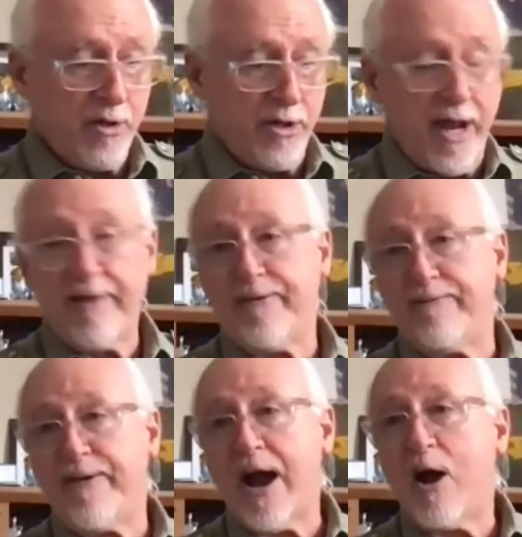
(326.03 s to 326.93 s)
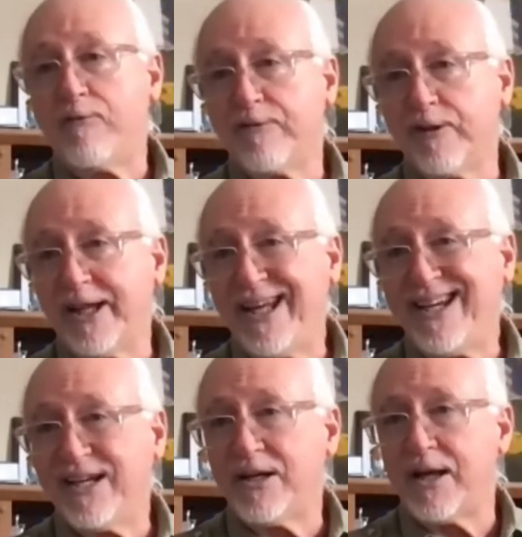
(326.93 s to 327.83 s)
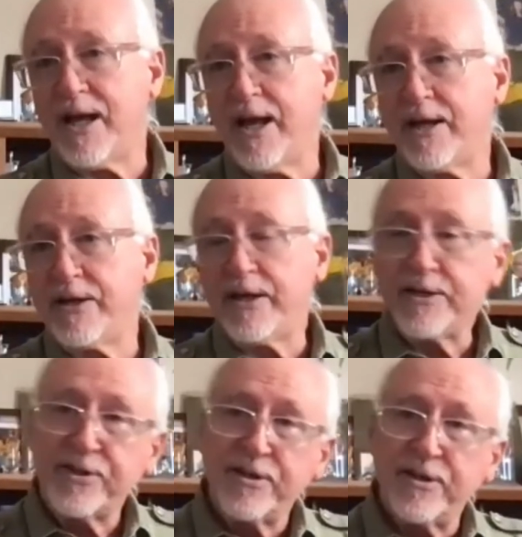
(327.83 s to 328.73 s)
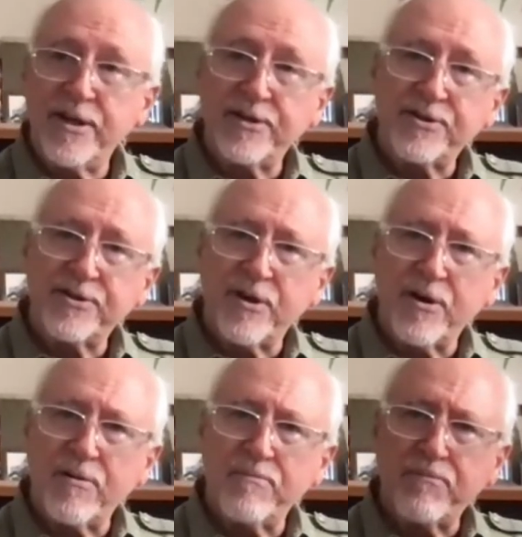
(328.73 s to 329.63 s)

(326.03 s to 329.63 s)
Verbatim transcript: you have a valve leak and it's, it's uh,